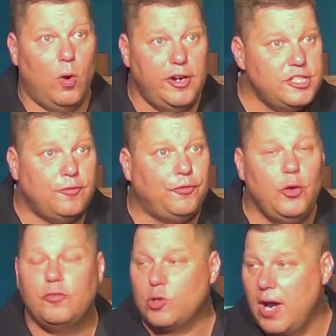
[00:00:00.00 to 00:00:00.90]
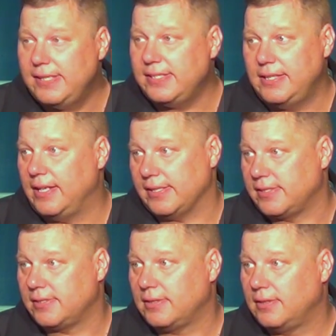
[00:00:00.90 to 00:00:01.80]
Where's the fruit of Christ in
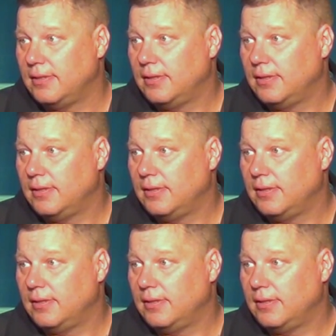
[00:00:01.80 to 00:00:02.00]
this?